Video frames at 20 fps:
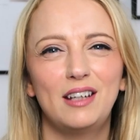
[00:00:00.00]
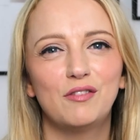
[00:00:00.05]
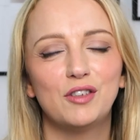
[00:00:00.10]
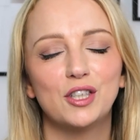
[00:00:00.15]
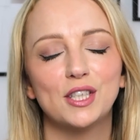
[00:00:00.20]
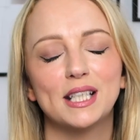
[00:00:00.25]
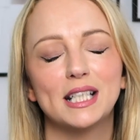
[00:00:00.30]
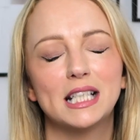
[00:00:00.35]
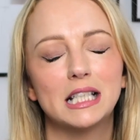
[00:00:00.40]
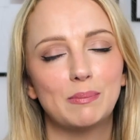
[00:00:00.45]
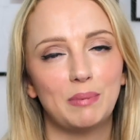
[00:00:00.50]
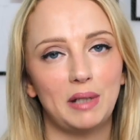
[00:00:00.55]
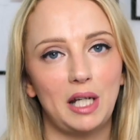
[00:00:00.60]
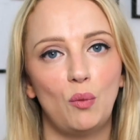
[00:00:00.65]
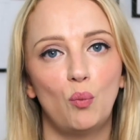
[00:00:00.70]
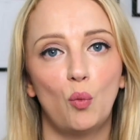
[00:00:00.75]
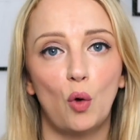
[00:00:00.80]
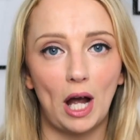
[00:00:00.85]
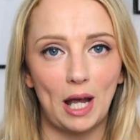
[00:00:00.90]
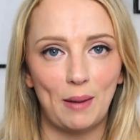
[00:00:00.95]
kind of just
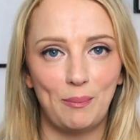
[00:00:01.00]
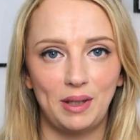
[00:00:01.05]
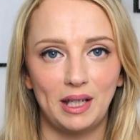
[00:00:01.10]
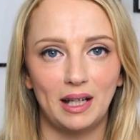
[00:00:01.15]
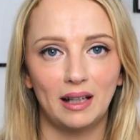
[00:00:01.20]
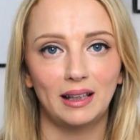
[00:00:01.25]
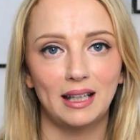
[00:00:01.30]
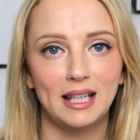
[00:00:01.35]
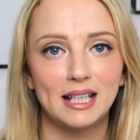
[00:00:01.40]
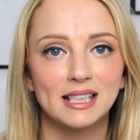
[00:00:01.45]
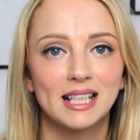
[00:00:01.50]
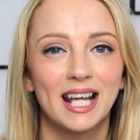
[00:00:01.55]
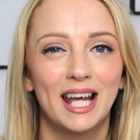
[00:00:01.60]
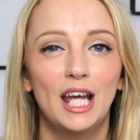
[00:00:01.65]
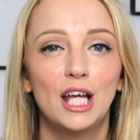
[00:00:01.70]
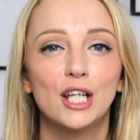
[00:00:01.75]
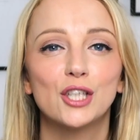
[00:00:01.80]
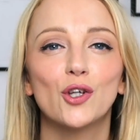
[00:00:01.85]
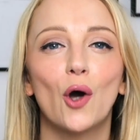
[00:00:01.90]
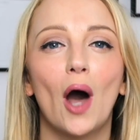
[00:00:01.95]
explain what IPL is.
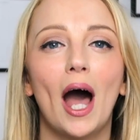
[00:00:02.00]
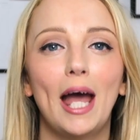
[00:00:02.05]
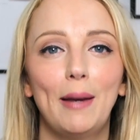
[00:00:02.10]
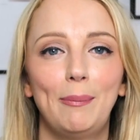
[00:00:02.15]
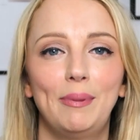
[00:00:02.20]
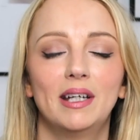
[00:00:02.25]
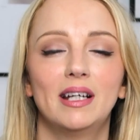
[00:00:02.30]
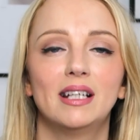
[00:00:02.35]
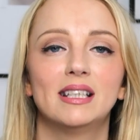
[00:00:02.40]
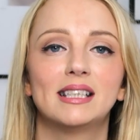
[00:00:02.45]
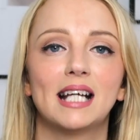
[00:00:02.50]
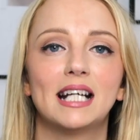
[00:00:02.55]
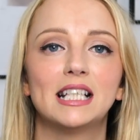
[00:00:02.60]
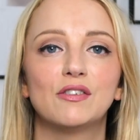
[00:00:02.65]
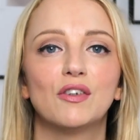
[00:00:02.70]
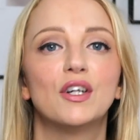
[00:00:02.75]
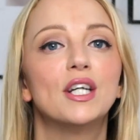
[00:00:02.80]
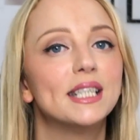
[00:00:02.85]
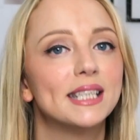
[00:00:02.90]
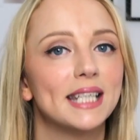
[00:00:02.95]
So IPL
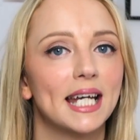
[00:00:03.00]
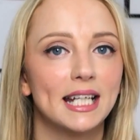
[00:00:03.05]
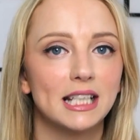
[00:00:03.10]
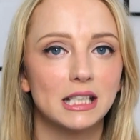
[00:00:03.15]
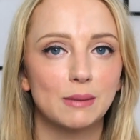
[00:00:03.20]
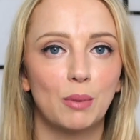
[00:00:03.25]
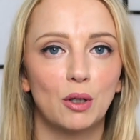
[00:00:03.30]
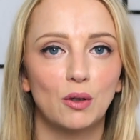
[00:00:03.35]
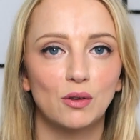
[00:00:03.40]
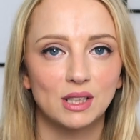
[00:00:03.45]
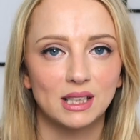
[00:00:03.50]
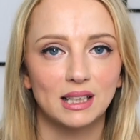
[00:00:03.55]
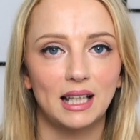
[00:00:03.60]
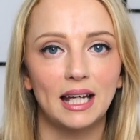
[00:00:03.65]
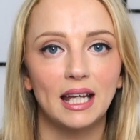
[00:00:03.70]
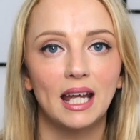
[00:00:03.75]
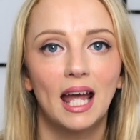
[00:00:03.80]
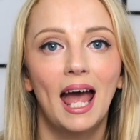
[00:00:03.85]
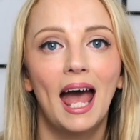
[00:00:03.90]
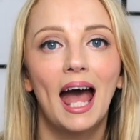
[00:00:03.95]
stands for Intense Pulse
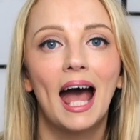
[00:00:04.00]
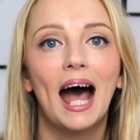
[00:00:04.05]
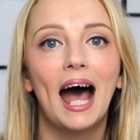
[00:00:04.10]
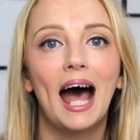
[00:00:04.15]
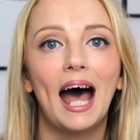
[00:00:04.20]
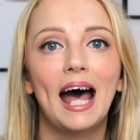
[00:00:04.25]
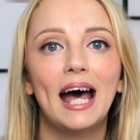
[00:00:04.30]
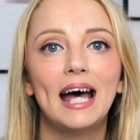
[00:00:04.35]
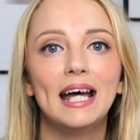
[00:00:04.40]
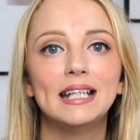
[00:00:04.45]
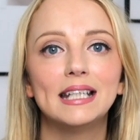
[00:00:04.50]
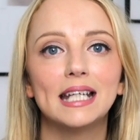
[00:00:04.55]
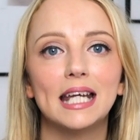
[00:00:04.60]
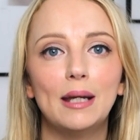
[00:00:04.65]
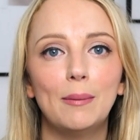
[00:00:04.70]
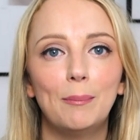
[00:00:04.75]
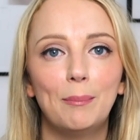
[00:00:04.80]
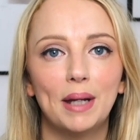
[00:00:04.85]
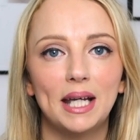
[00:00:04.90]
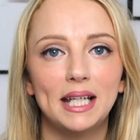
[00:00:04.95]
Light, and
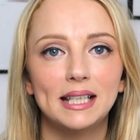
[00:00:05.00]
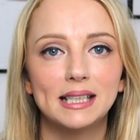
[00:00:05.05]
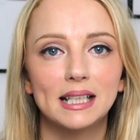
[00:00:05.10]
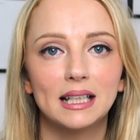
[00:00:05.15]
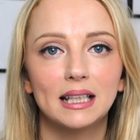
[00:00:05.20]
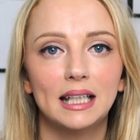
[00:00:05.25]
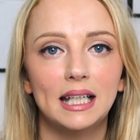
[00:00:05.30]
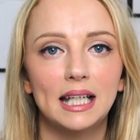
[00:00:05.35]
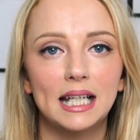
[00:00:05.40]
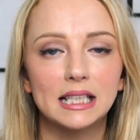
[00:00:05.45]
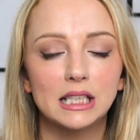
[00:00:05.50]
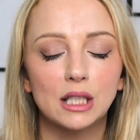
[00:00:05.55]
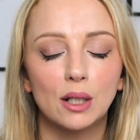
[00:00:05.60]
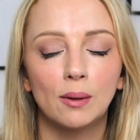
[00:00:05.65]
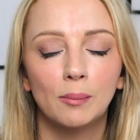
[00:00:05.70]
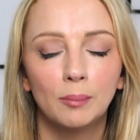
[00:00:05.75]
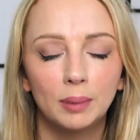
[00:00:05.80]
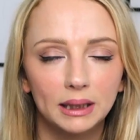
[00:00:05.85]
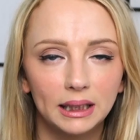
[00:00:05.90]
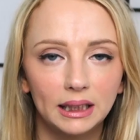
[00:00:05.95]
it basically is
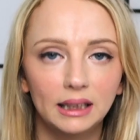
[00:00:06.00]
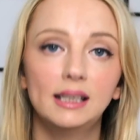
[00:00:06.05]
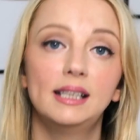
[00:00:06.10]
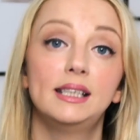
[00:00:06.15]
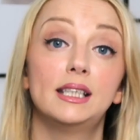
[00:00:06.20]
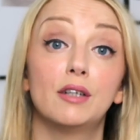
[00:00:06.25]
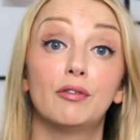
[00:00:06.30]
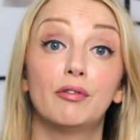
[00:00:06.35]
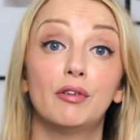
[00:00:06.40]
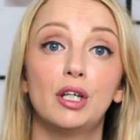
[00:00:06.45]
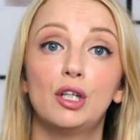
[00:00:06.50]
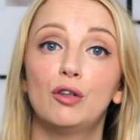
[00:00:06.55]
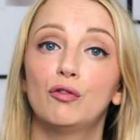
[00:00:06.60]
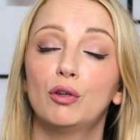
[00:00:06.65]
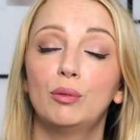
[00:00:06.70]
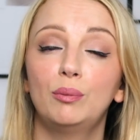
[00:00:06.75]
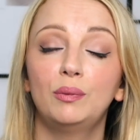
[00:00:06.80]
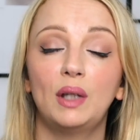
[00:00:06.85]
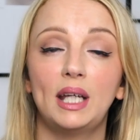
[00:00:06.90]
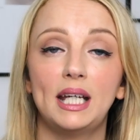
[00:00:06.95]
completely different
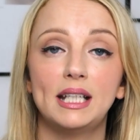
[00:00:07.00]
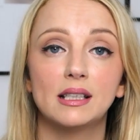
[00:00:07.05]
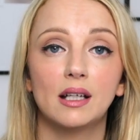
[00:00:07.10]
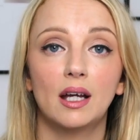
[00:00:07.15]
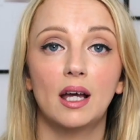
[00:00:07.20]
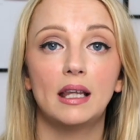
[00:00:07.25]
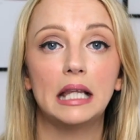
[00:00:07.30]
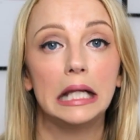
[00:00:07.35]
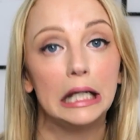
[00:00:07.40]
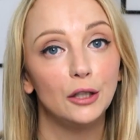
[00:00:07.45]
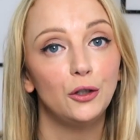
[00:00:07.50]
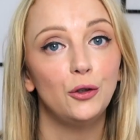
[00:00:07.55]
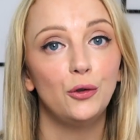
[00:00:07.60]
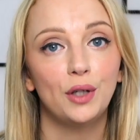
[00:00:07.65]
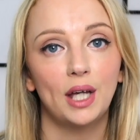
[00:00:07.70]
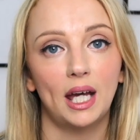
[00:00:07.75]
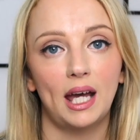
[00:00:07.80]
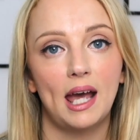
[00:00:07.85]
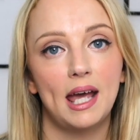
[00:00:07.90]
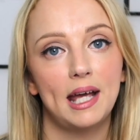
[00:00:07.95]
from laser that
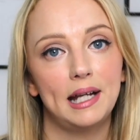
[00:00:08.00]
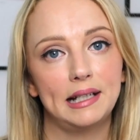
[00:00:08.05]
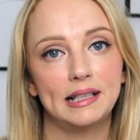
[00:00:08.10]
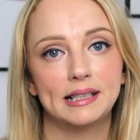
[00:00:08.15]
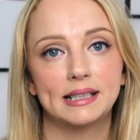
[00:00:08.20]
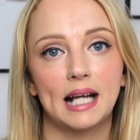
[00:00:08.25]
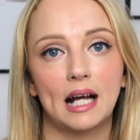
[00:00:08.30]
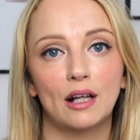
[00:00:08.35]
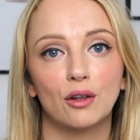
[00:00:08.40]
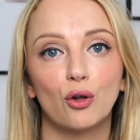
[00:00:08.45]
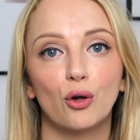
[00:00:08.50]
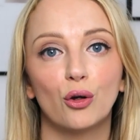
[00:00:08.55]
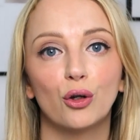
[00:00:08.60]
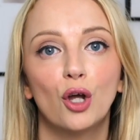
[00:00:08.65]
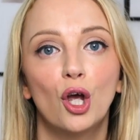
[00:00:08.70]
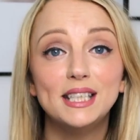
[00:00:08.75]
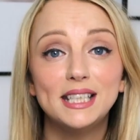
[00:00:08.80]
you get in a salon.